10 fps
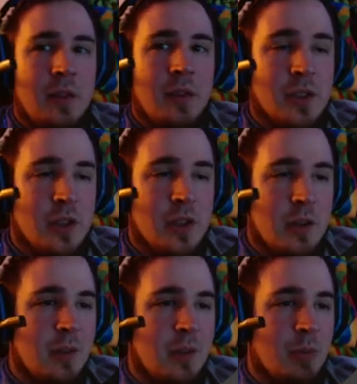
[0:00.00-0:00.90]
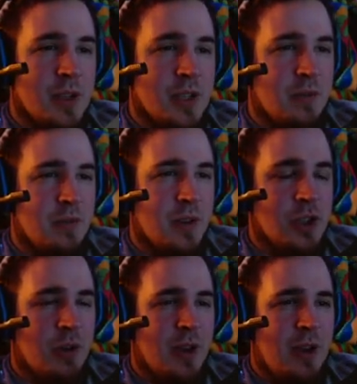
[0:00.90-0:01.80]
This is going to be a process video
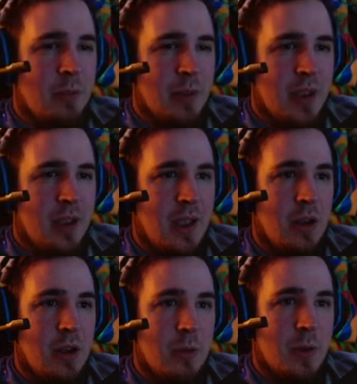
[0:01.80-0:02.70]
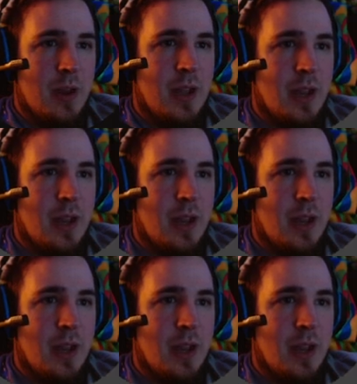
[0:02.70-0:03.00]
showing how to make a hallway like